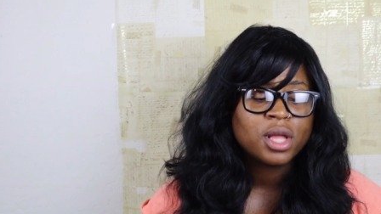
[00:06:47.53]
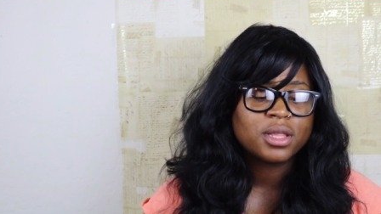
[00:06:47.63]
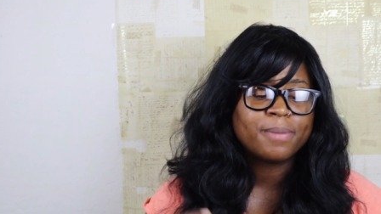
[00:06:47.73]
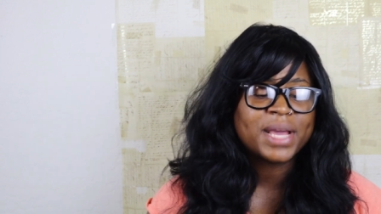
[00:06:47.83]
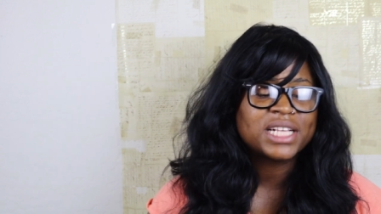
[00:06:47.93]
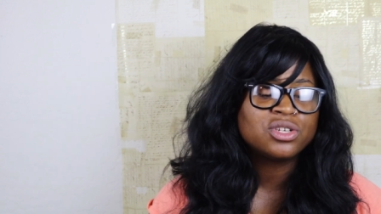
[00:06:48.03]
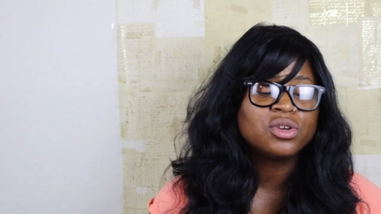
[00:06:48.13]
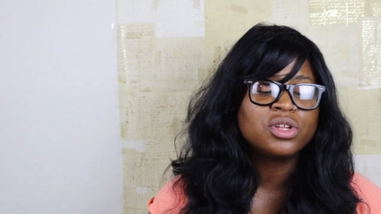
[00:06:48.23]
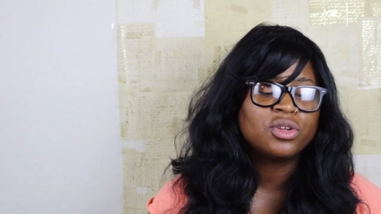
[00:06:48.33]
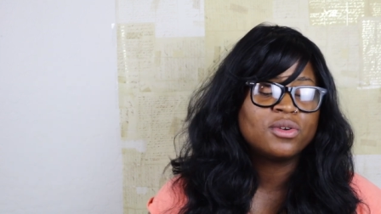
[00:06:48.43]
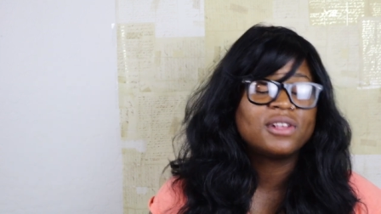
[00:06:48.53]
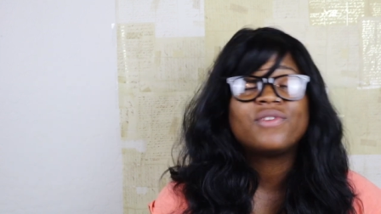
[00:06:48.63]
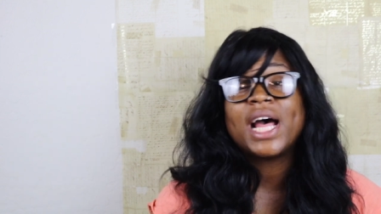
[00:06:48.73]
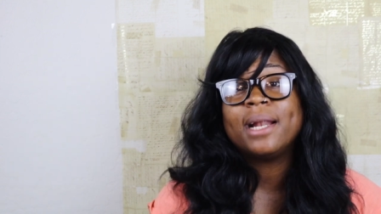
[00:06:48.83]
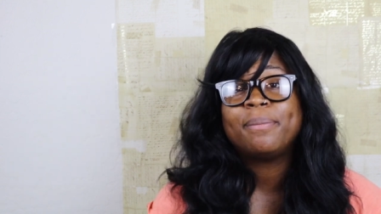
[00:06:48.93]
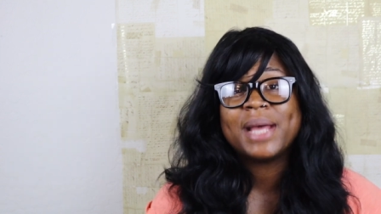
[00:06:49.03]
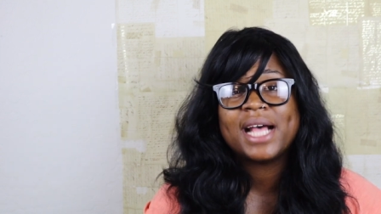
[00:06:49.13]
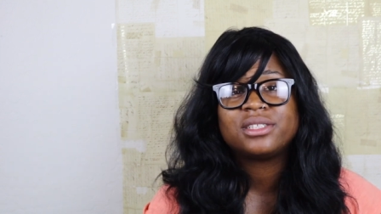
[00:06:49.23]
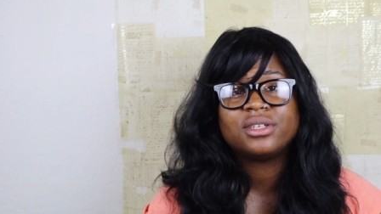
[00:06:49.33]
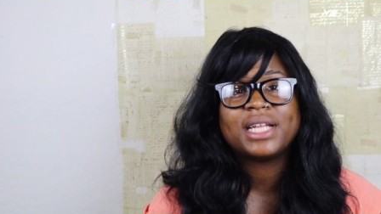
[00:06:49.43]
the best you can do is find a
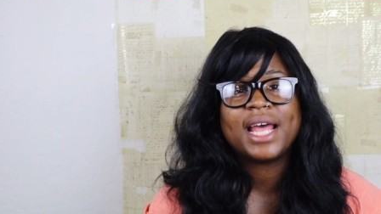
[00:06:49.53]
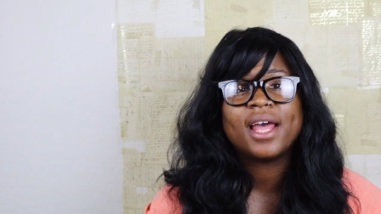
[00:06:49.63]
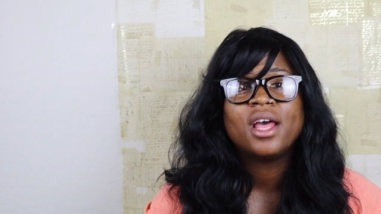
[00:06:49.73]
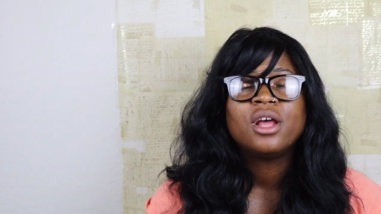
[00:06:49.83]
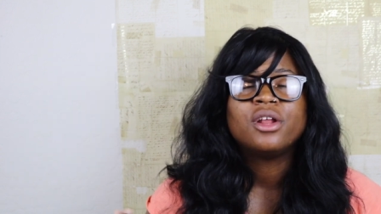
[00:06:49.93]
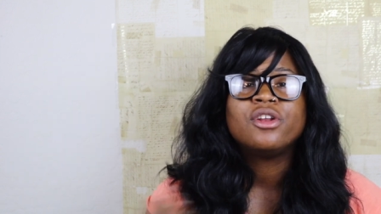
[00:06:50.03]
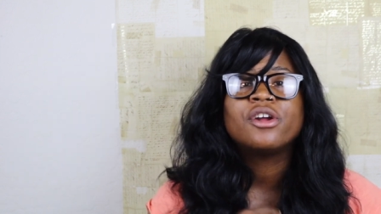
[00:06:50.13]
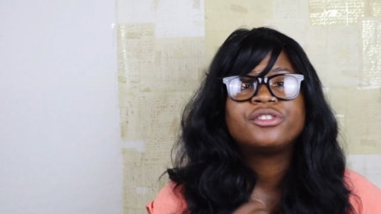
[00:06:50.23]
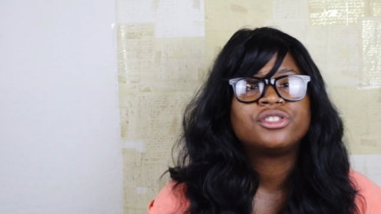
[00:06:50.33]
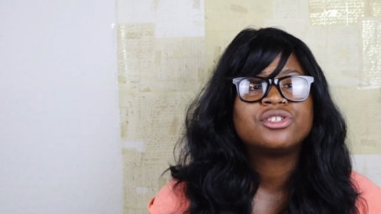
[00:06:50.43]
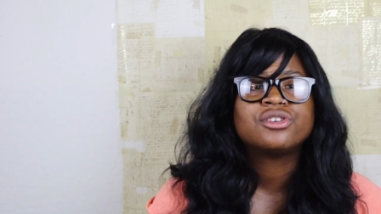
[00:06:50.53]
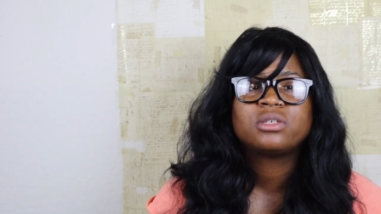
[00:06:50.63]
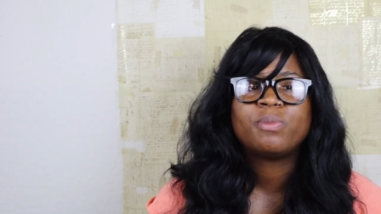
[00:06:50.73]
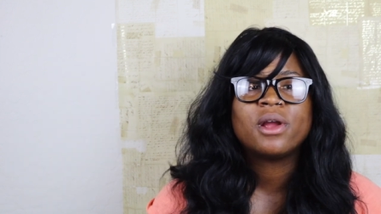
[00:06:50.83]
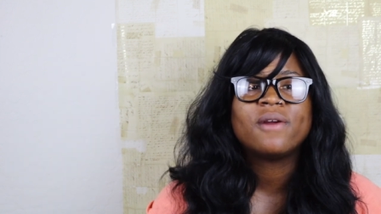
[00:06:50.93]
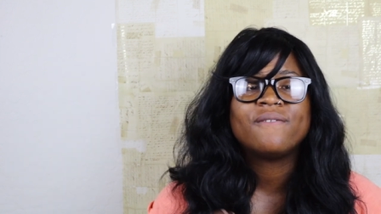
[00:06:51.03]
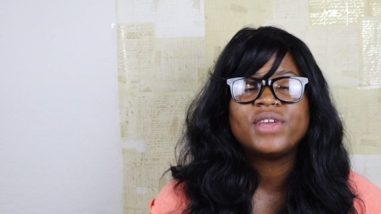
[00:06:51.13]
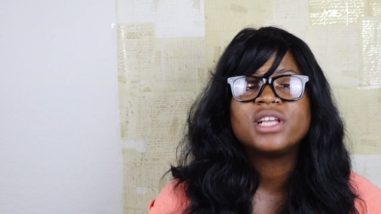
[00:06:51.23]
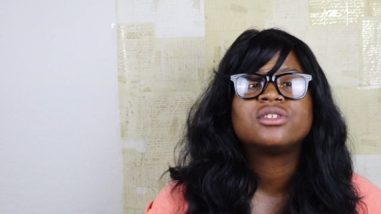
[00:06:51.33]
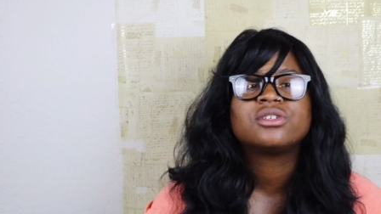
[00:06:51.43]
pastor that nurtures your spirit and
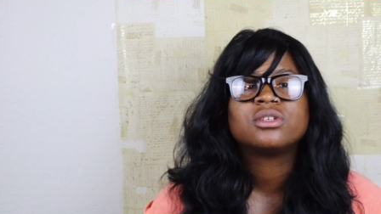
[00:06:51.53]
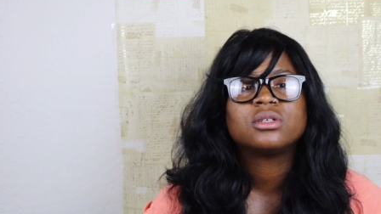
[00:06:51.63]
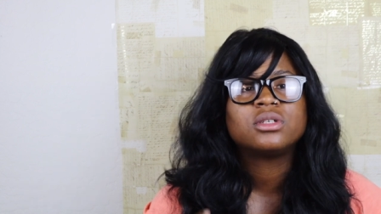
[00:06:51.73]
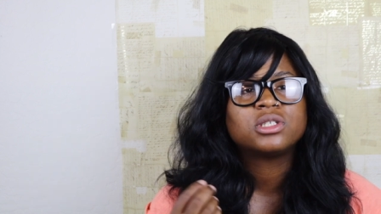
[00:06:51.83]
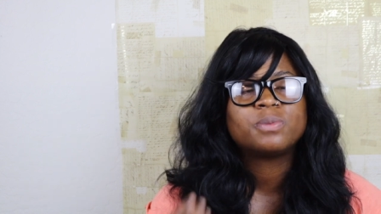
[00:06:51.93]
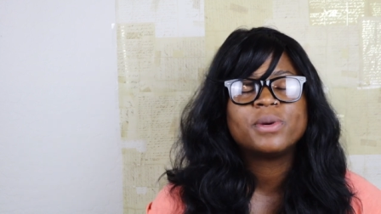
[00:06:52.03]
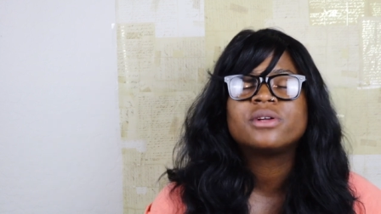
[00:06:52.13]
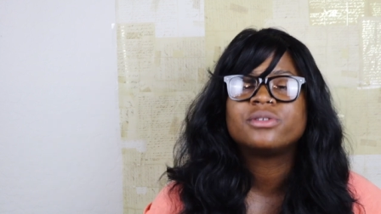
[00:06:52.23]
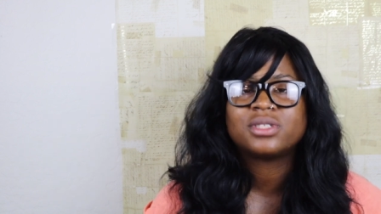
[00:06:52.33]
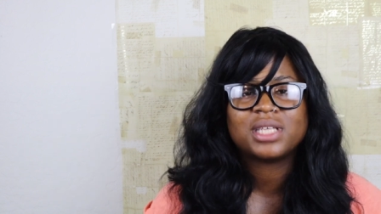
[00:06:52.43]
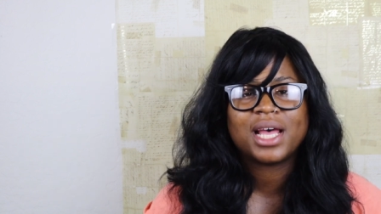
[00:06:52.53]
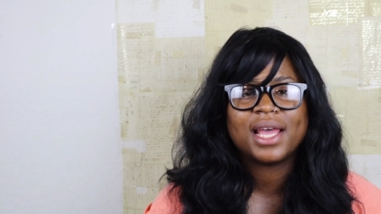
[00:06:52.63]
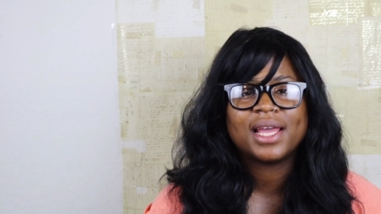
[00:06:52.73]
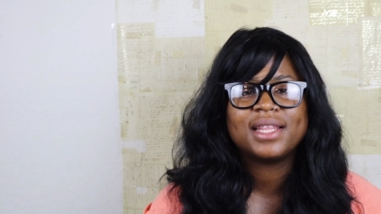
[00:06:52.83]
feeds your spiritual side,